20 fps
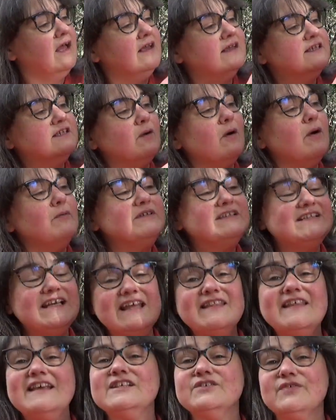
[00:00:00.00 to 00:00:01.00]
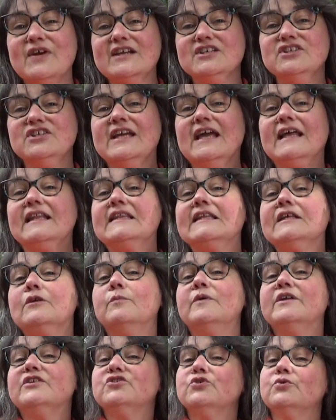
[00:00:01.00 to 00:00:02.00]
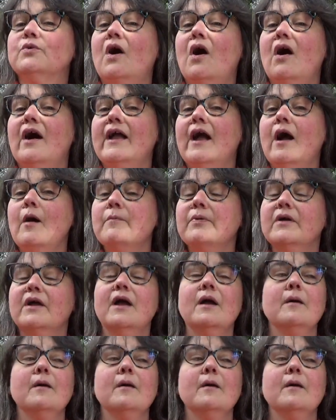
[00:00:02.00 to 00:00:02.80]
So I would say these are actually a little bit too high up,